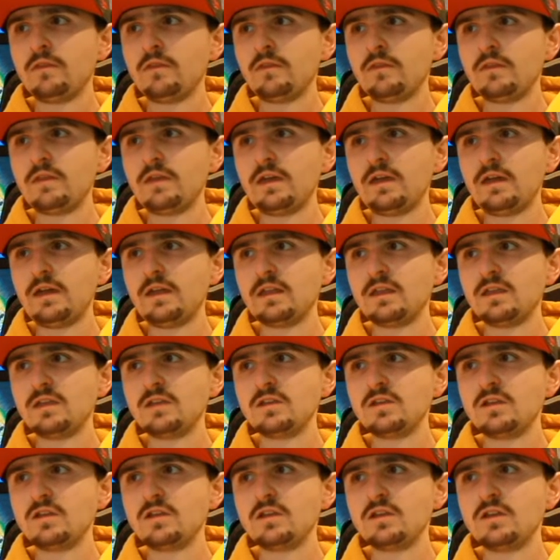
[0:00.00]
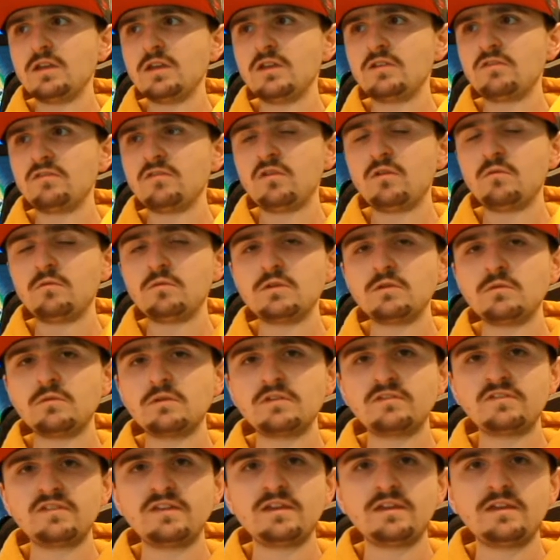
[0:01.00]
yeah, uh, it's not what you want
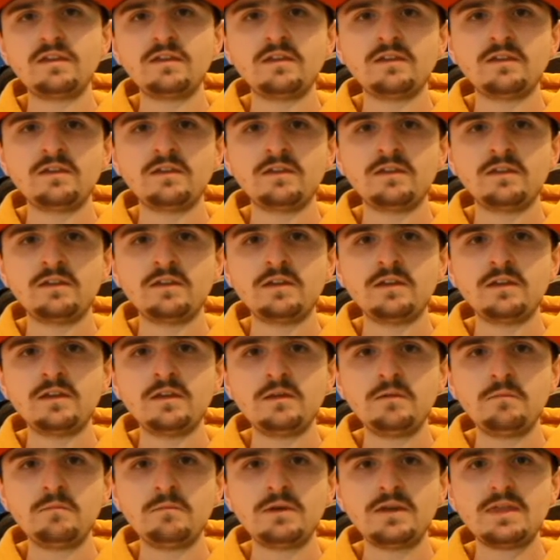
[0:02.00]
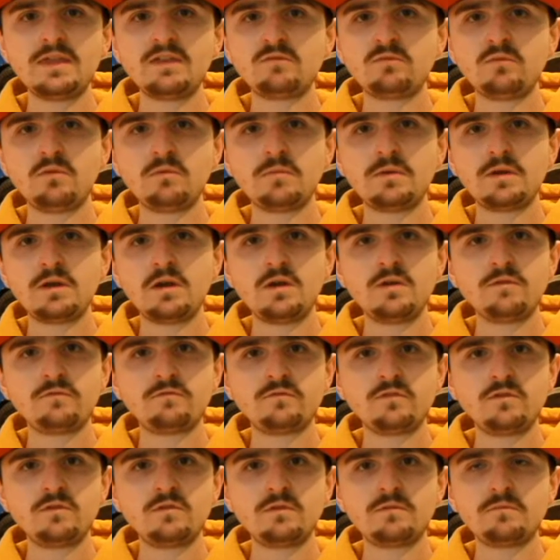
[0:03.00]
to see. But it's what we're going
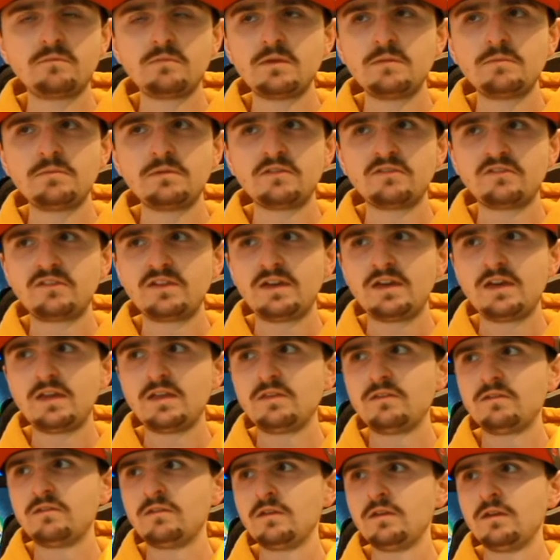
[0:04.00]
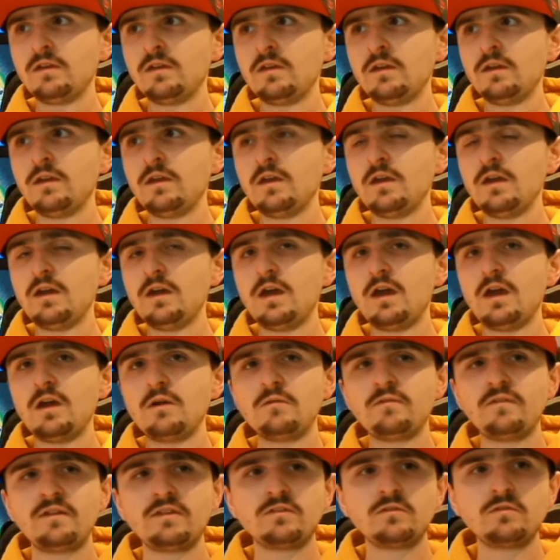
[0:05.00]
through and people are scared. Uh,
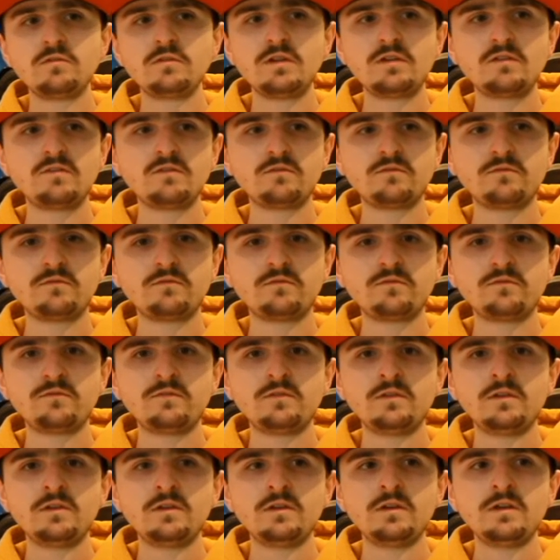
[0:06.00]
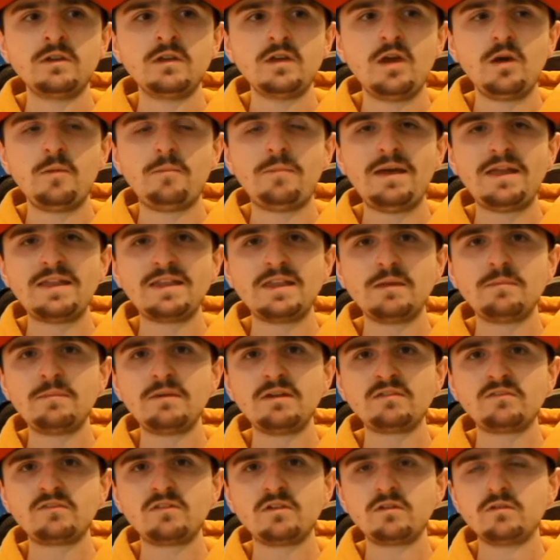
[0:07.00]
we've had two years of a
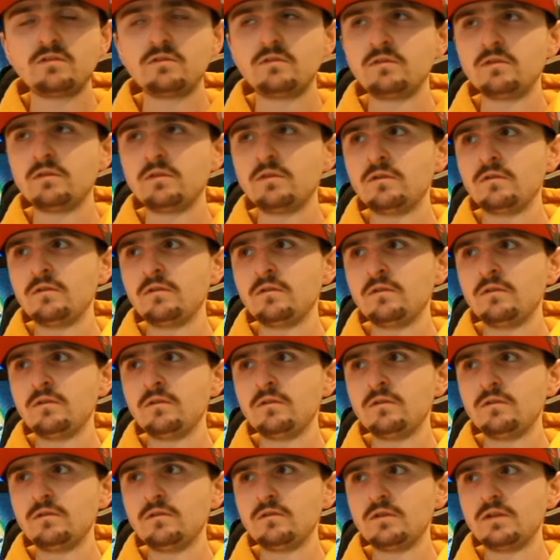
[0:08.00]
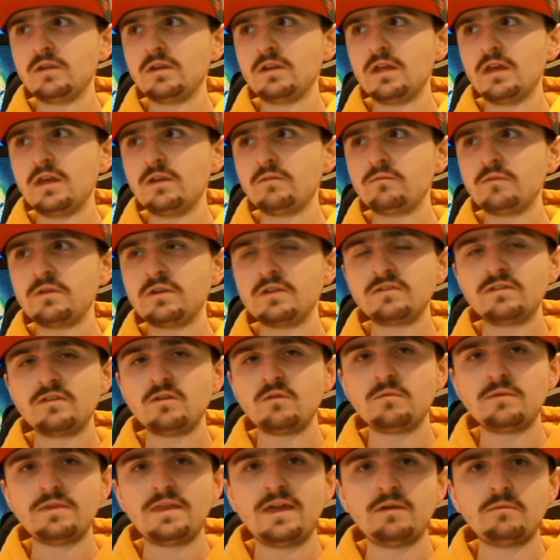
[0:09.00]
pandemic, so, you know, if we can deal
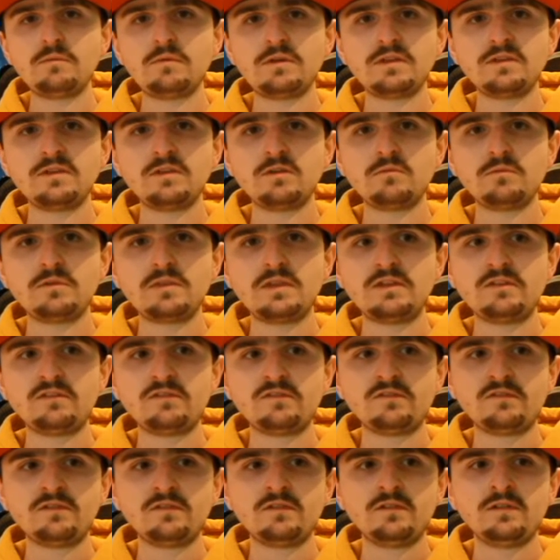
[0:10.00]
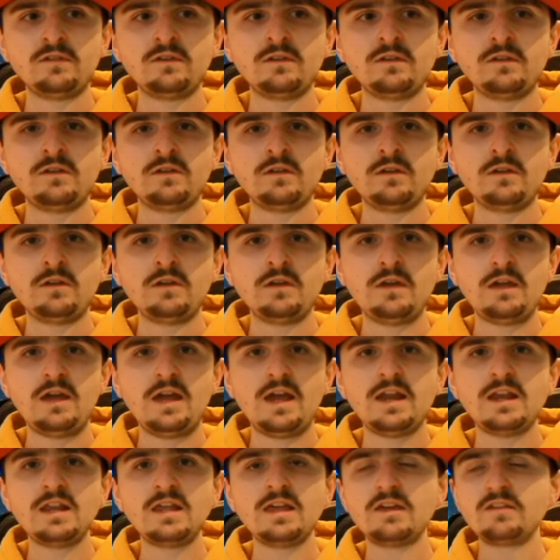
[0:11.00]
with that, we can deal with this.
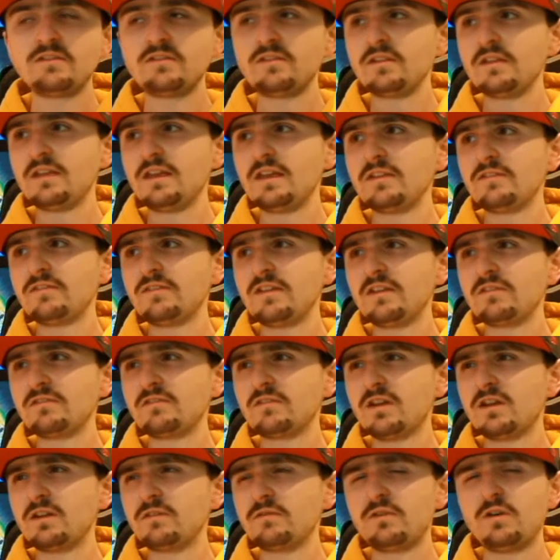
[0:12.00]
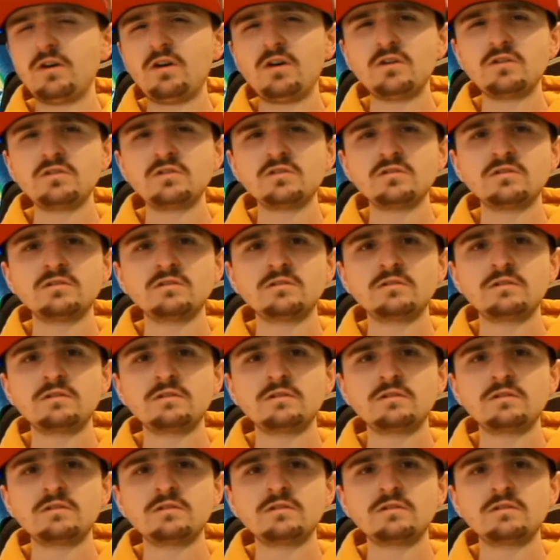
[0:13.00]
And that, that sounds kind of harsh.